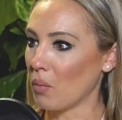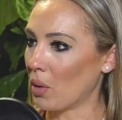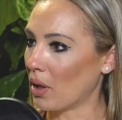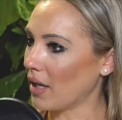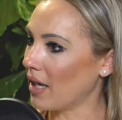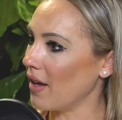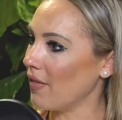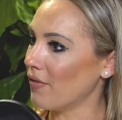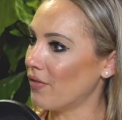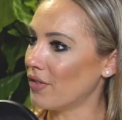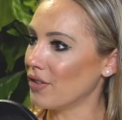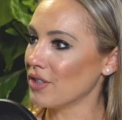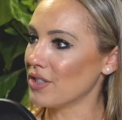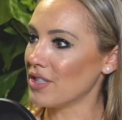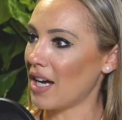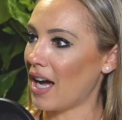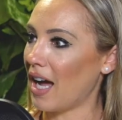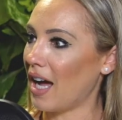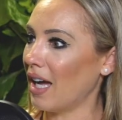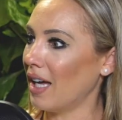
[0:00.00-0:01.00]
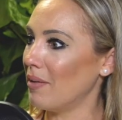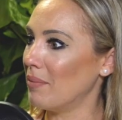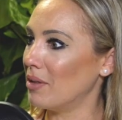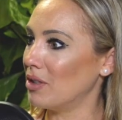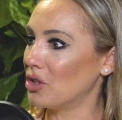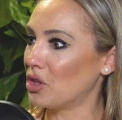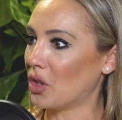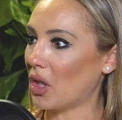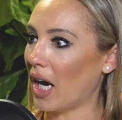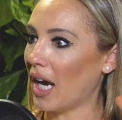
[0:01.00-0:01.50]
working full time
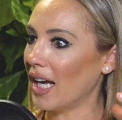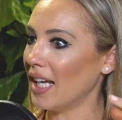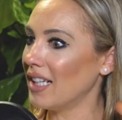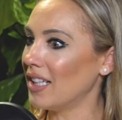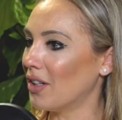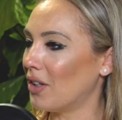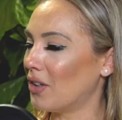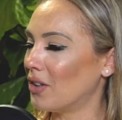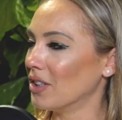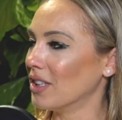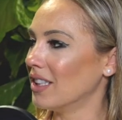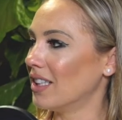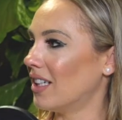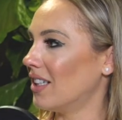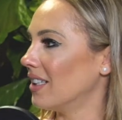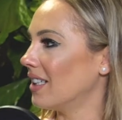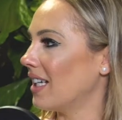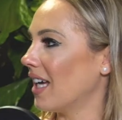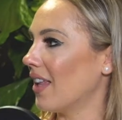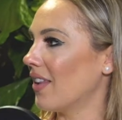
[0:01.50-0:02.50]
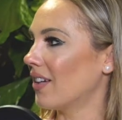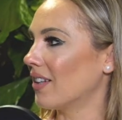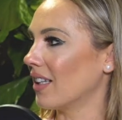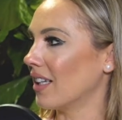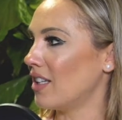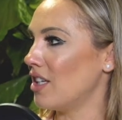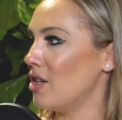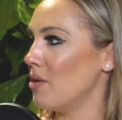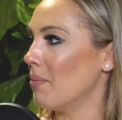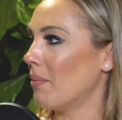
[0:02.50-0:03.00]
and trying to hold it all together,
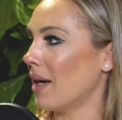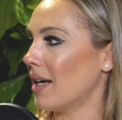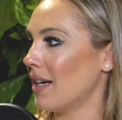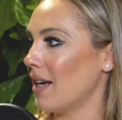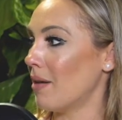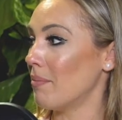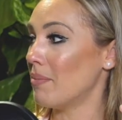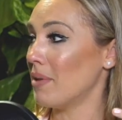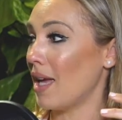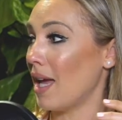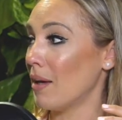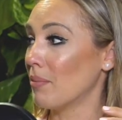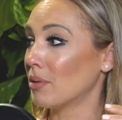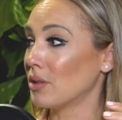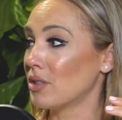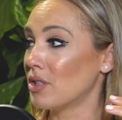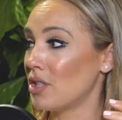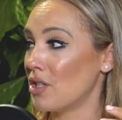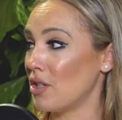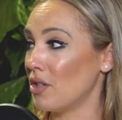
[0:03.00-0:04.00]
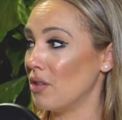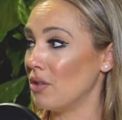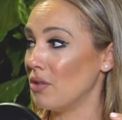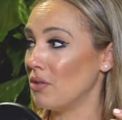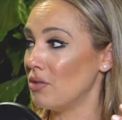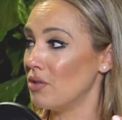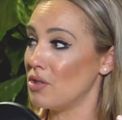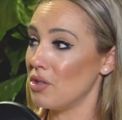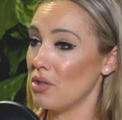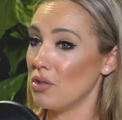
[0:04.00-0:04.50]
like you might not be able
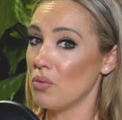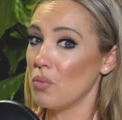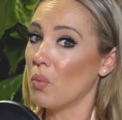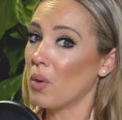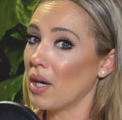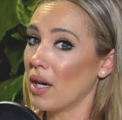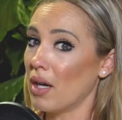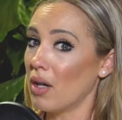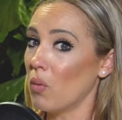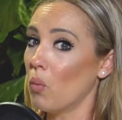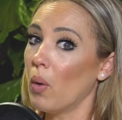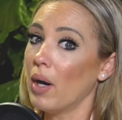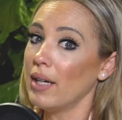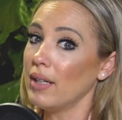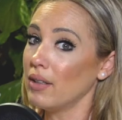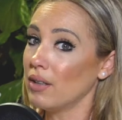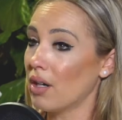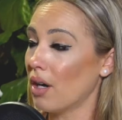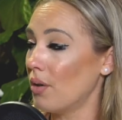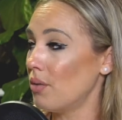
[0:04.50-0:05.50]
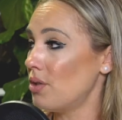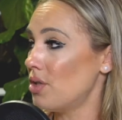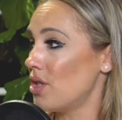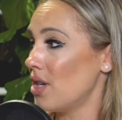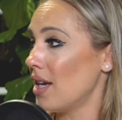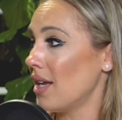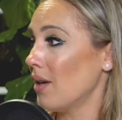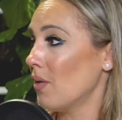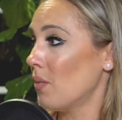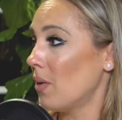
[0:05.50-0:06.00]
to do one-on-one
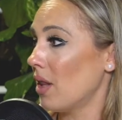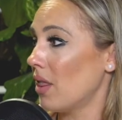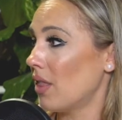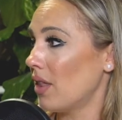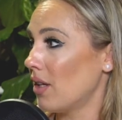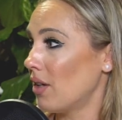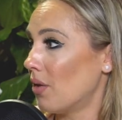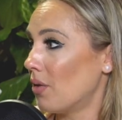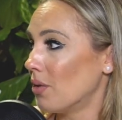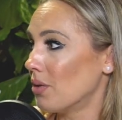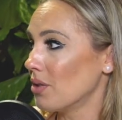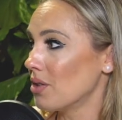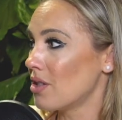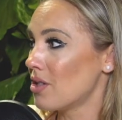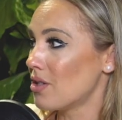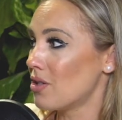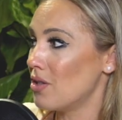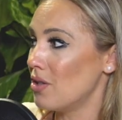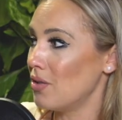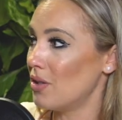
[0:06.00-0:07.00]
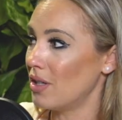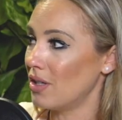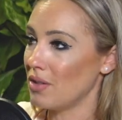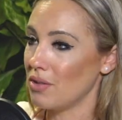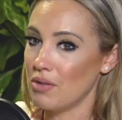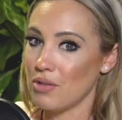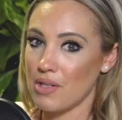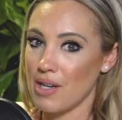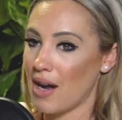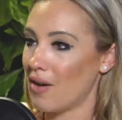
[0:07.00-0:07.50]
coaching with an old student
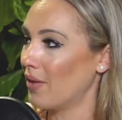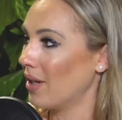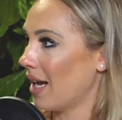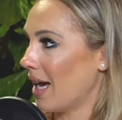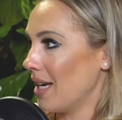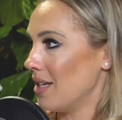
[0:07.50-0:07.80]
who's now in